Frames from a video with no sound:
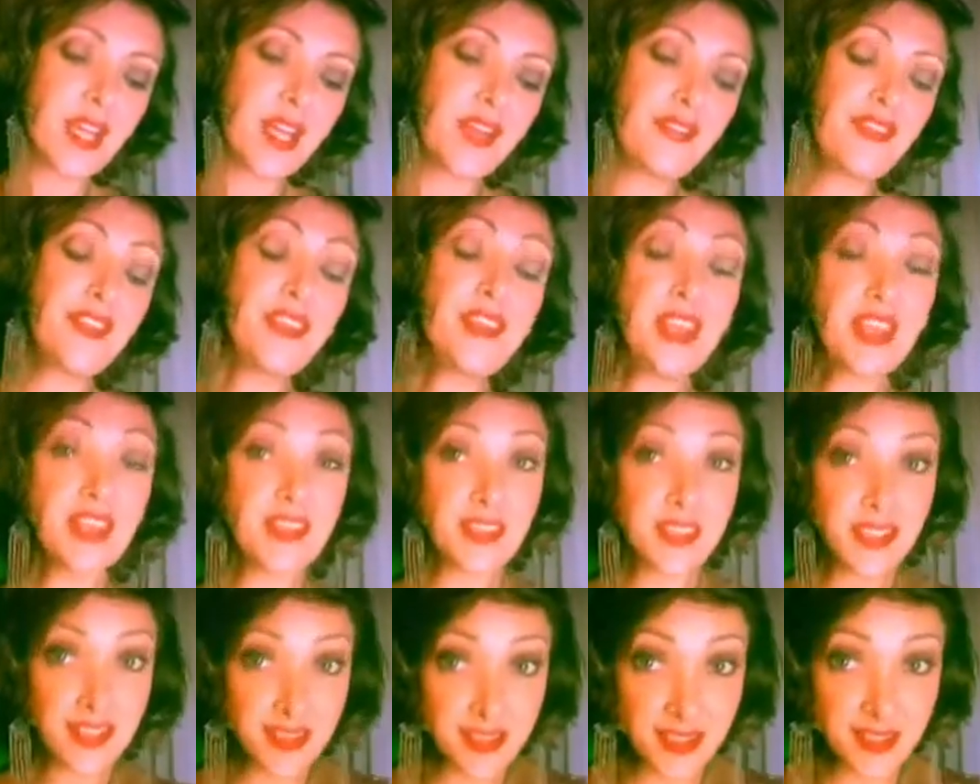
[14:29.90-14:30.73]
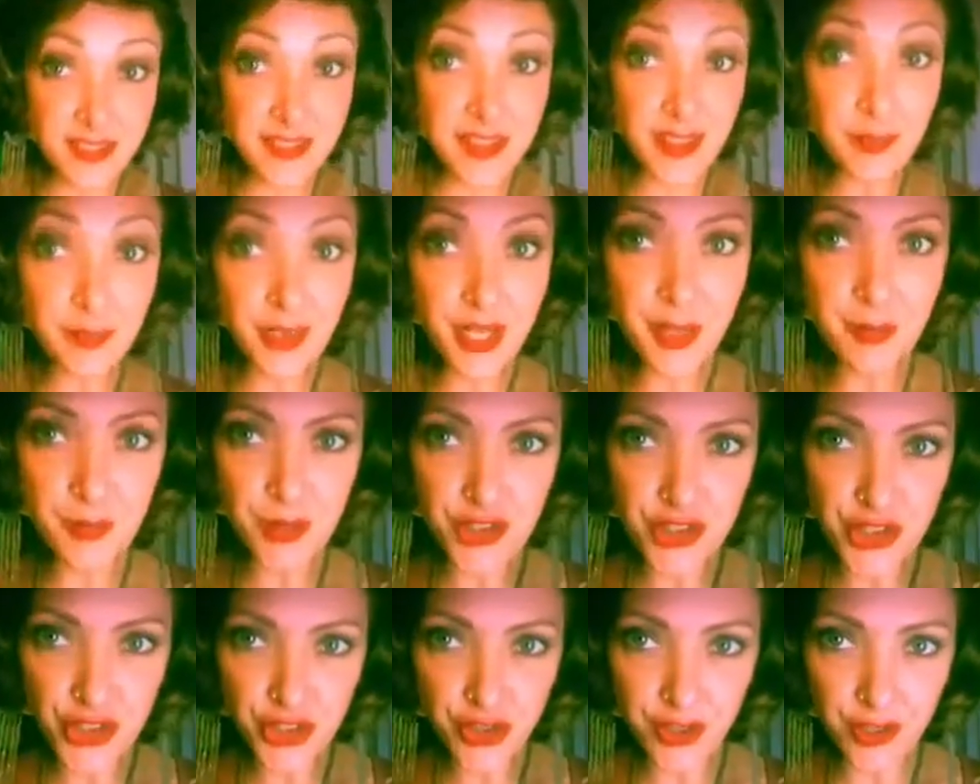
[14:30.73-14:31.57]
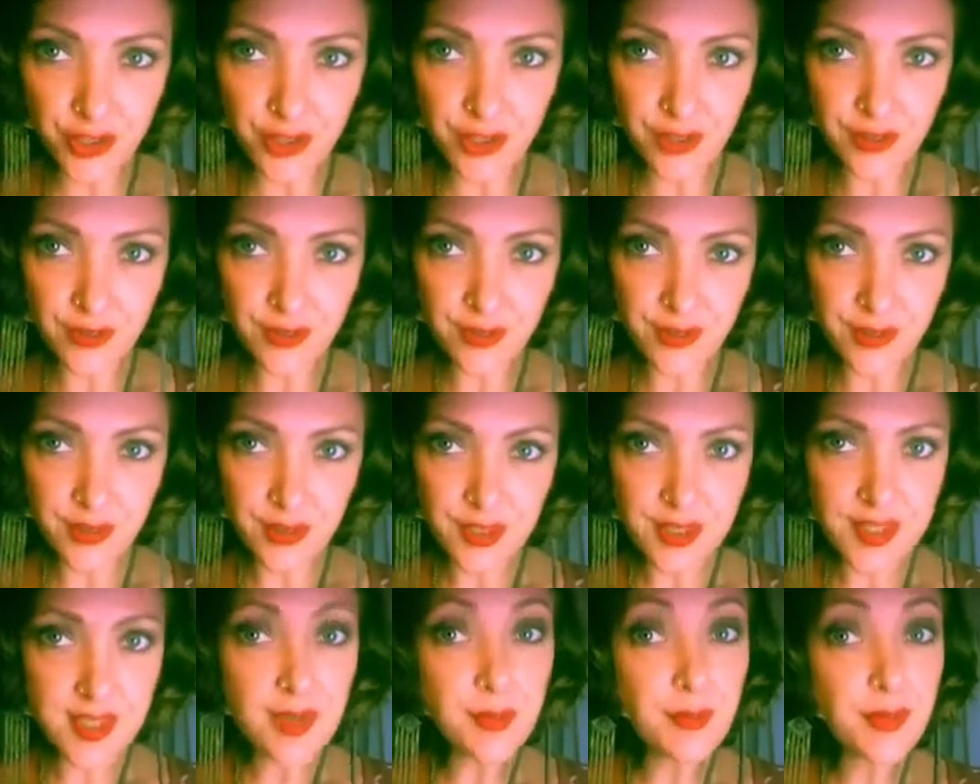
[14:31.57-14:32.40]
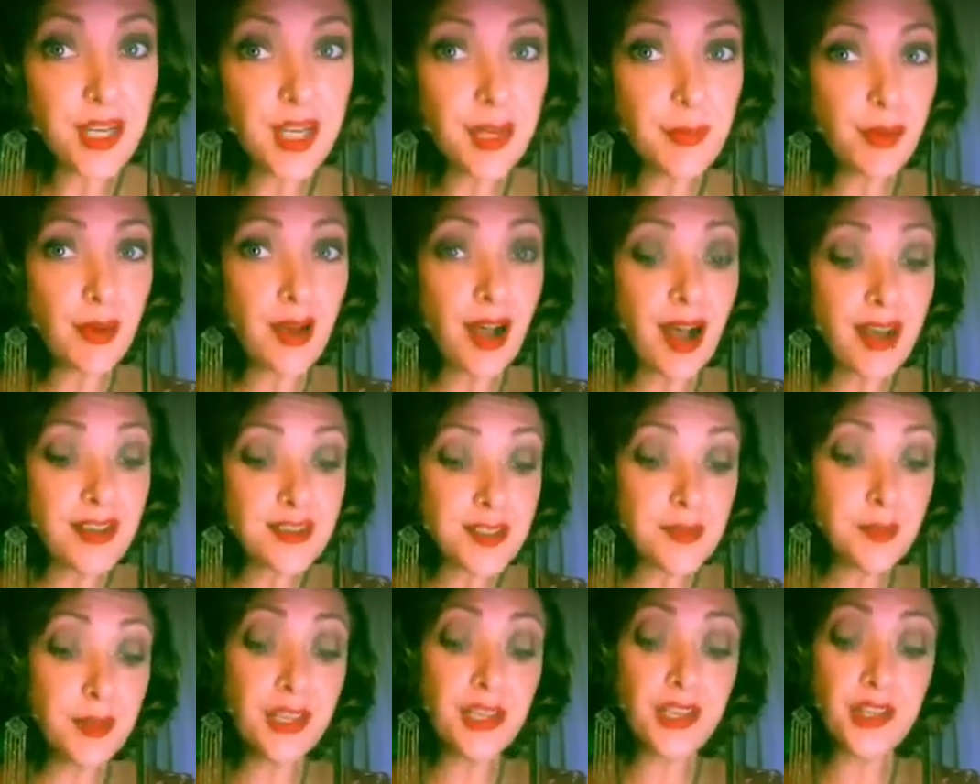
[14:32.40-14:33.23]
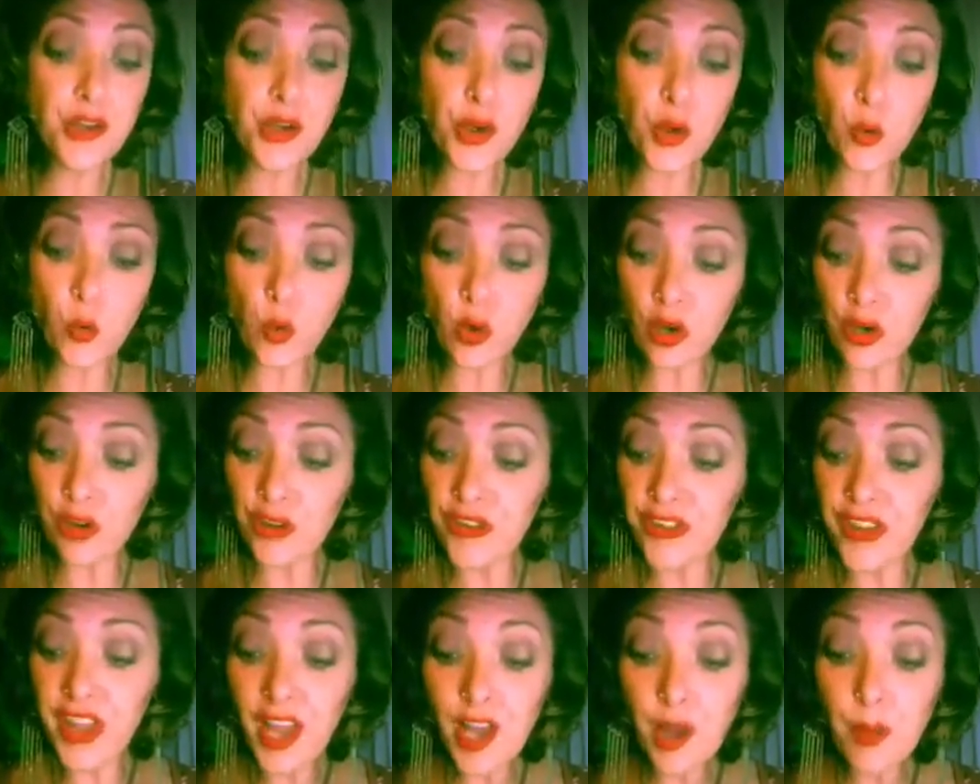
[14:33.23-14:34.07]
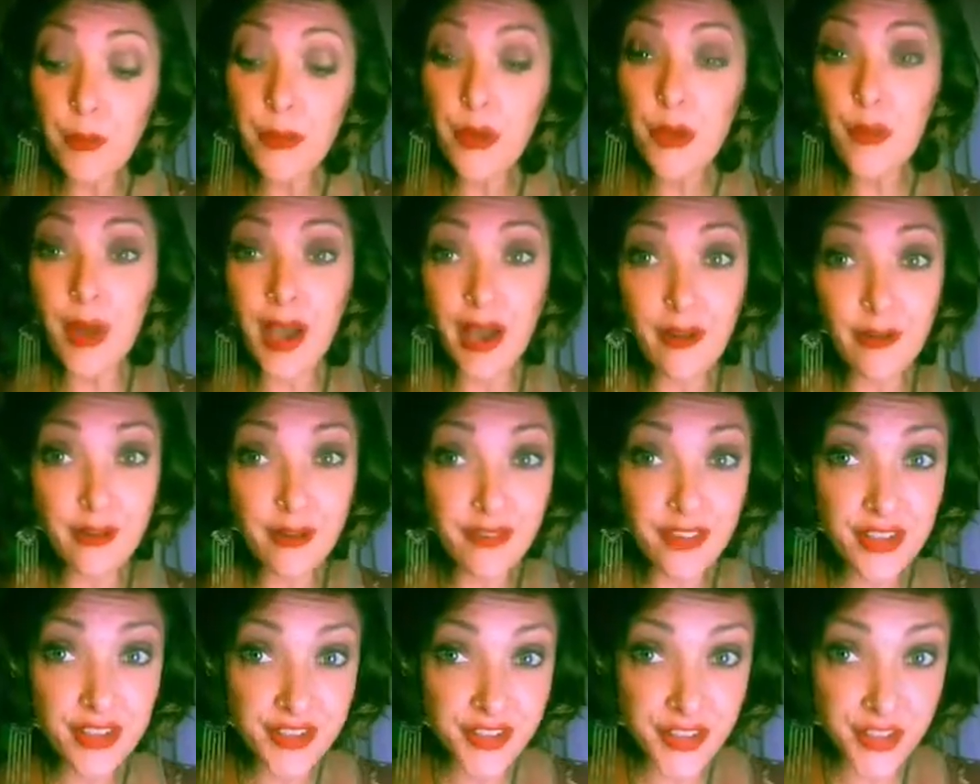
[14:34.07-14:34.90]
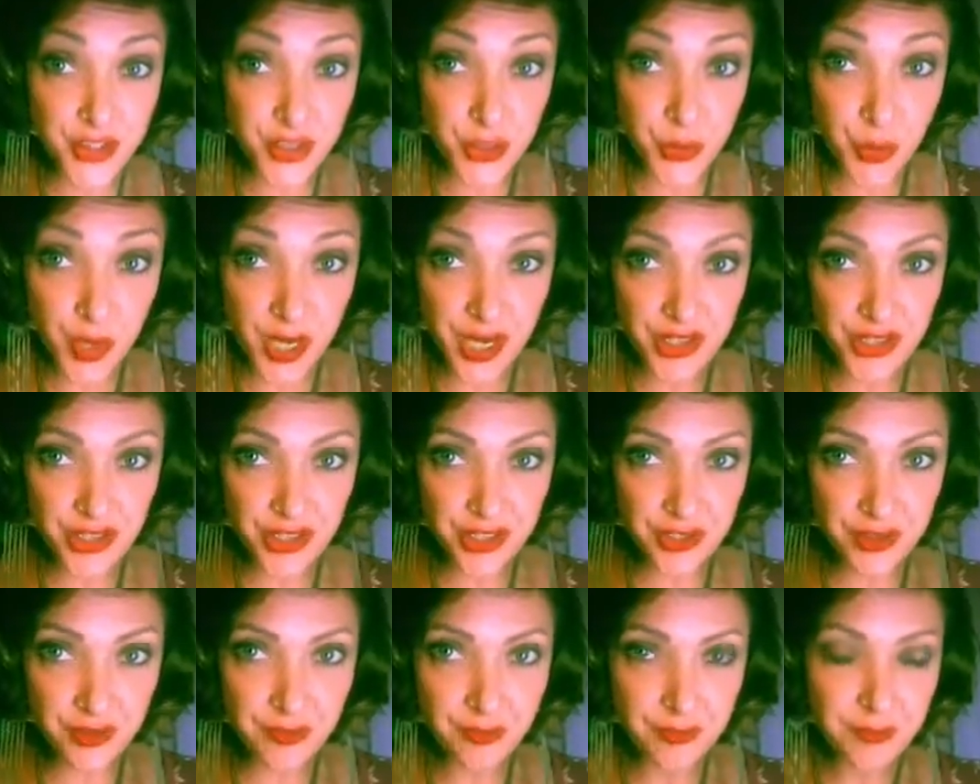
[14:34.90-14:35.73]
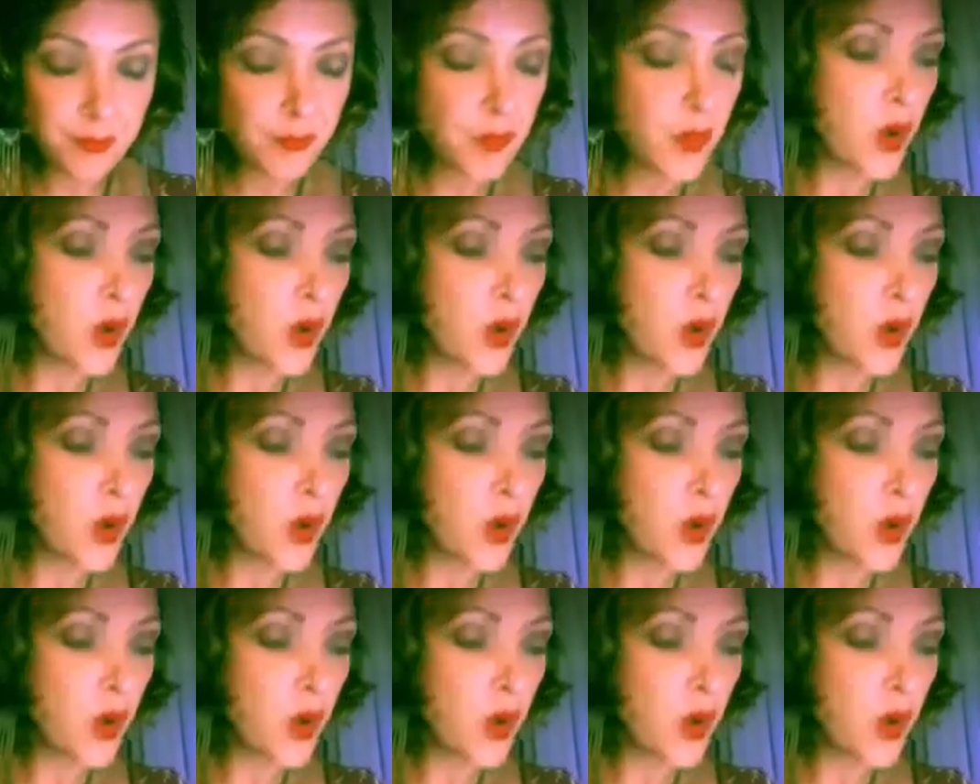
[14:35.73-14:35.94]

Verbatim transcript: I feel like this is somebody mature, somebody possibly in your world to help you out of this situation,